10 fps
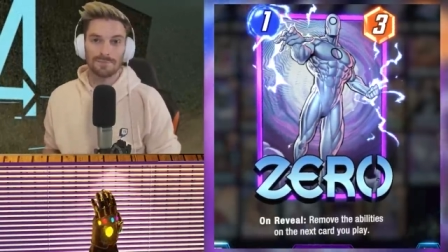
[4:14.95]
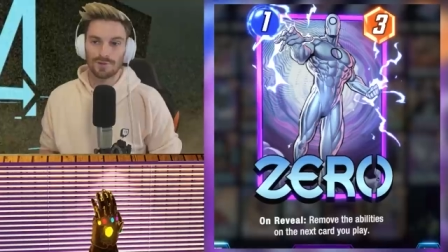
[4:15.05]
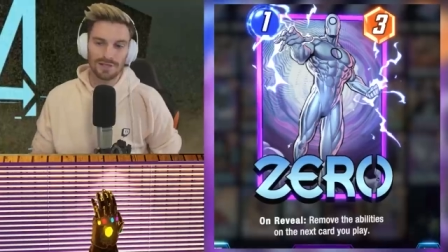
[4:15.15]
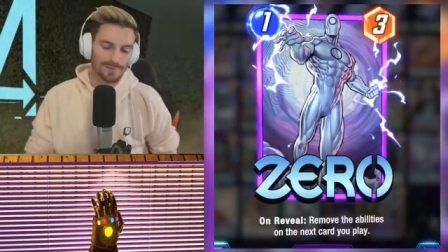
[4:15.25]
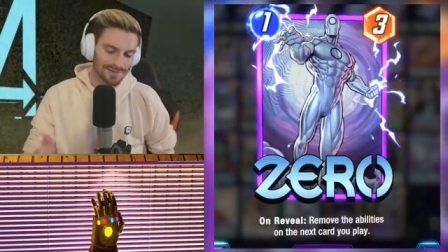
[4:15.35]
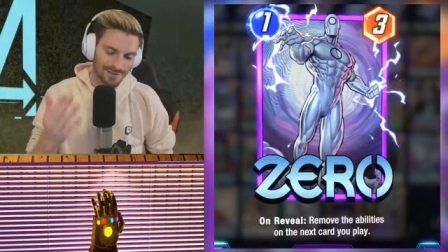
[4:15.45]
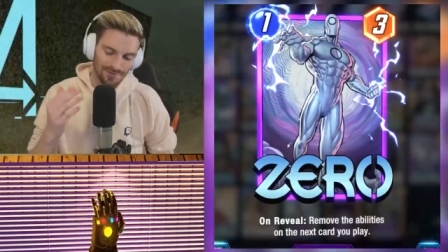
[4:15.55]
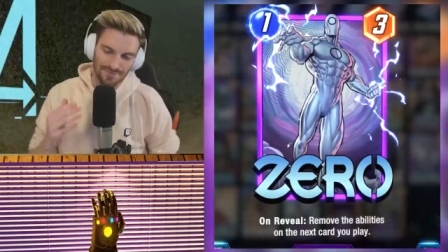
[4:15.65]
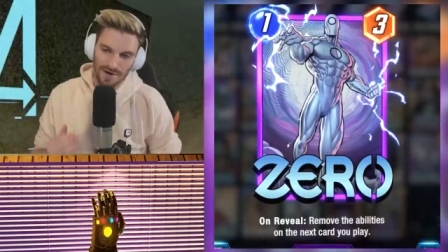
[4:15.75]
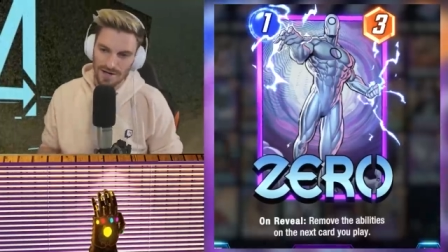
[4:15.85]
Play him on
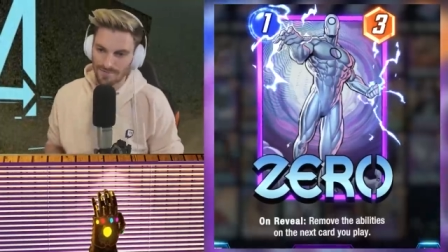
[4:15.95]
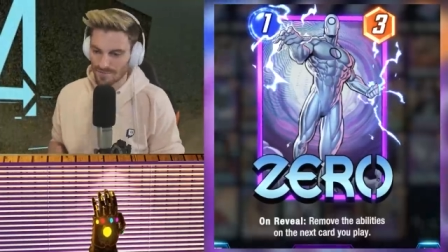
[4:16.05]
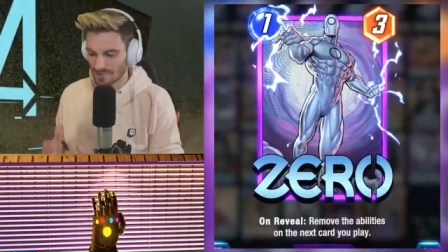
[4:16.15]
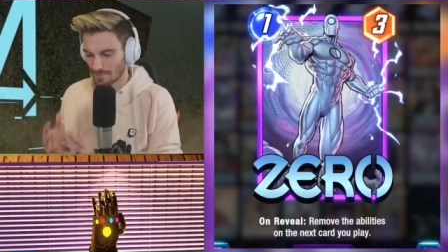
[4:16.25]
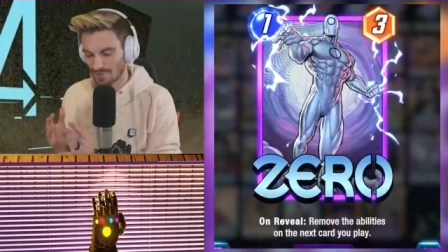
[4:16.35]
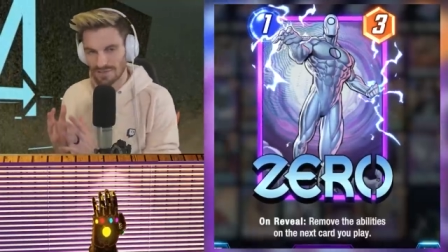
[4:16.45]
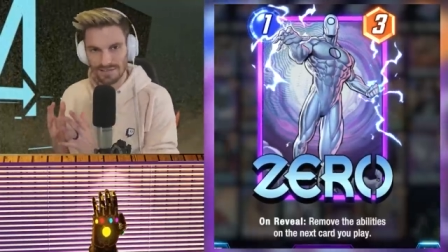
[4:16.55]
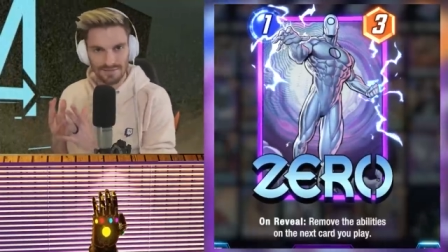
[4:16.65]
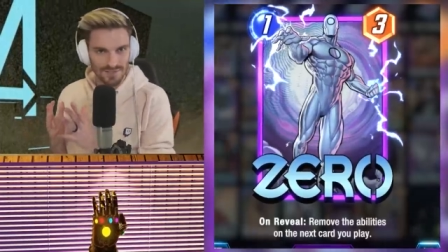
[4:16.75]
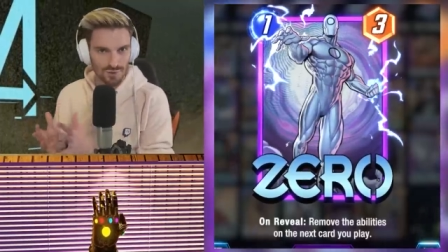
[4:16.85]
turn 5, you
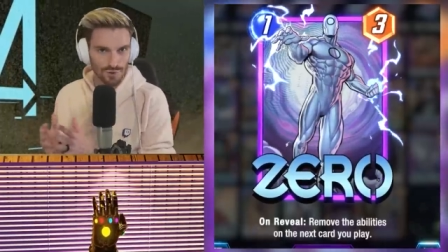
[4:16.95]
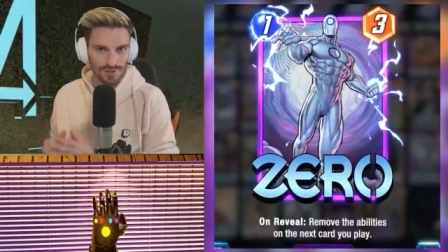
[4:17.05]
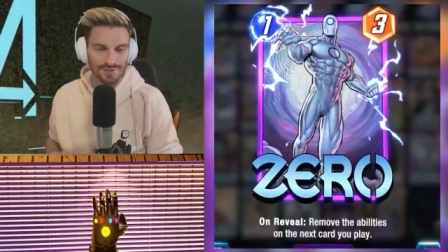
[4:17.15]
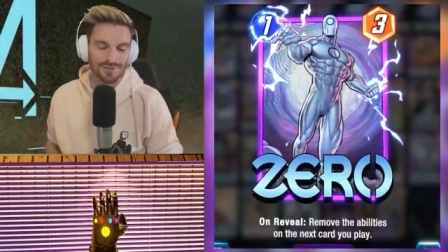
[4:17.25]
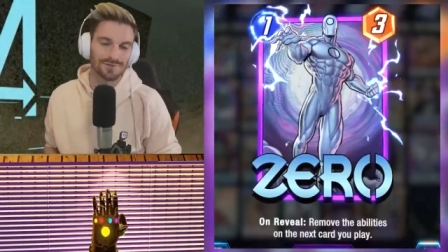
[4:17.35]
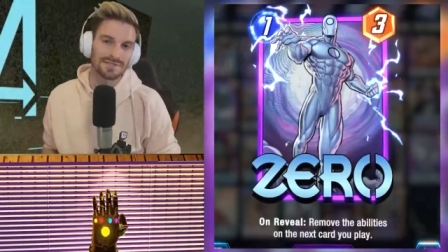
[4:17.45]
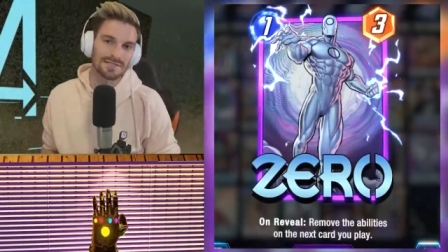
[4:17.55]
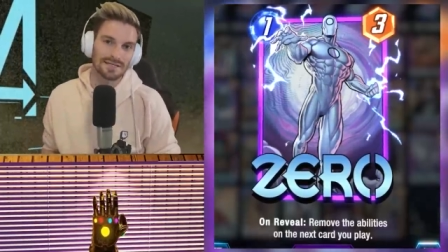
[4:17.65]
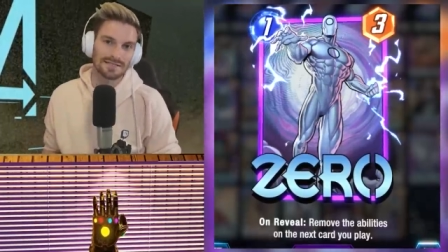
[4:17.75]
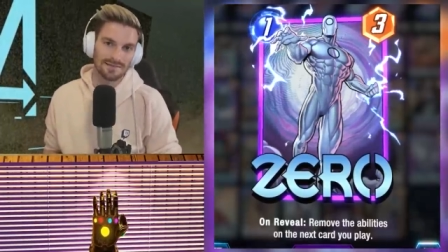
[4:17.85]
play Destroyer on turn
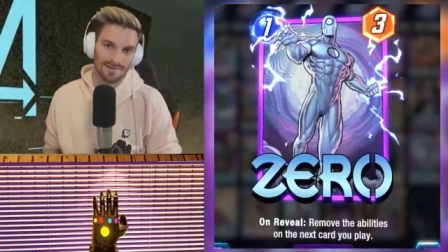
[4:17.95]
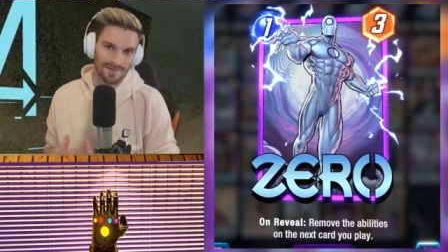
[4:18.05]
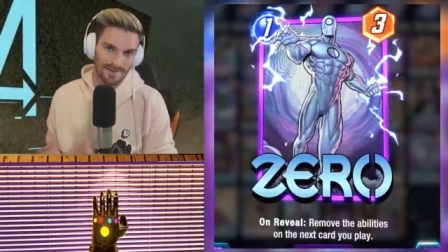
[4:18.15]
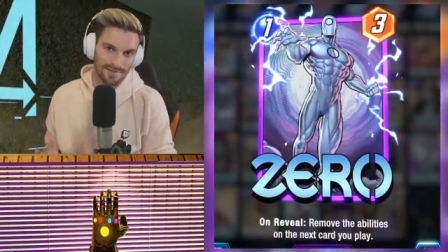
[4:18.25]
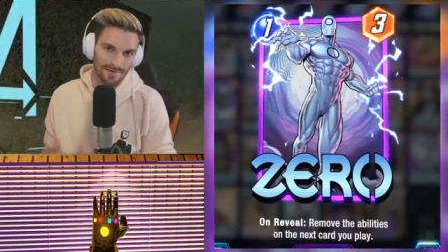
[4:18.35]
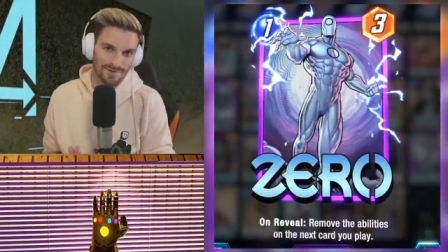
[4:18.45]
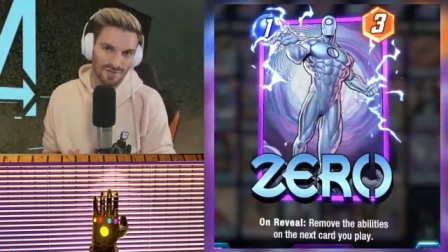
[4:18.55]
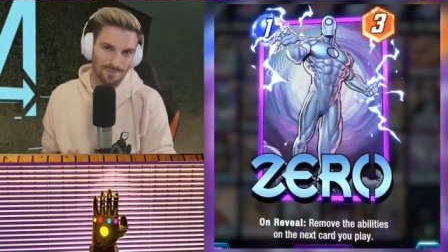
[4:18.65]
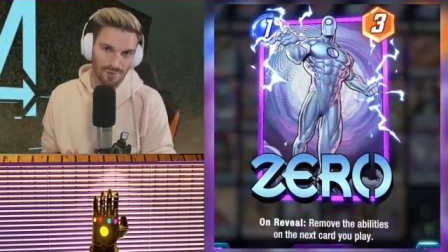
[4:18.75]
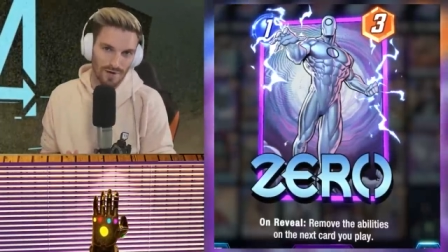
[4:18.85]
6, and uh,
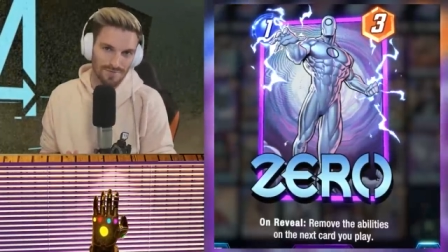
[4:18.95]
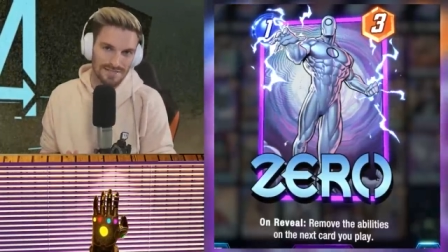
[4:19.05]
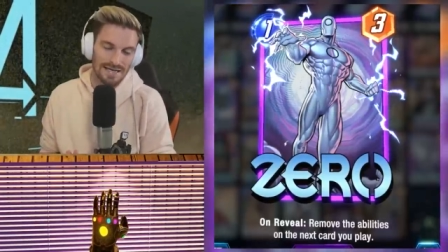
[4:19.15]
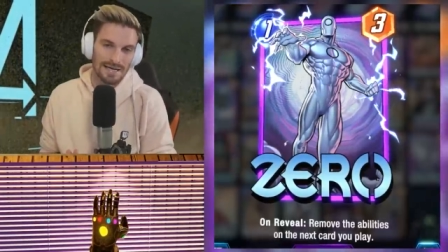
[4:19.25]
there's your profit.